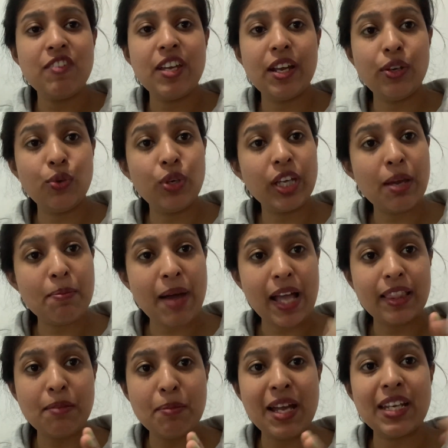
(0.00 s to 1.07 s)
are doing a
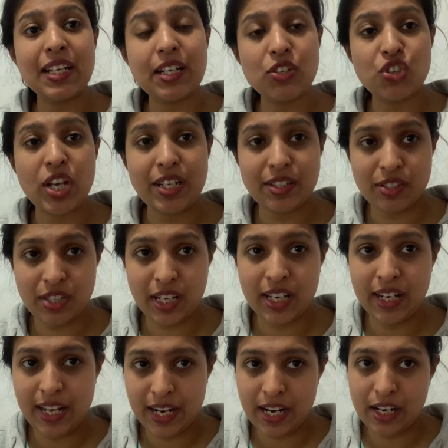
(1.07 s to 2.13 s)
mathematical statistical
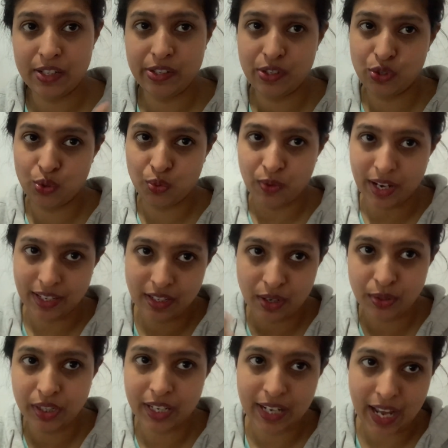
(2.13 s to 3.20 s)
analysis to find out
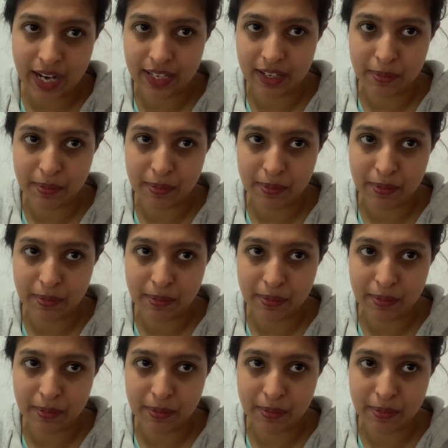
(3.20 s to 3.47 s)
the data.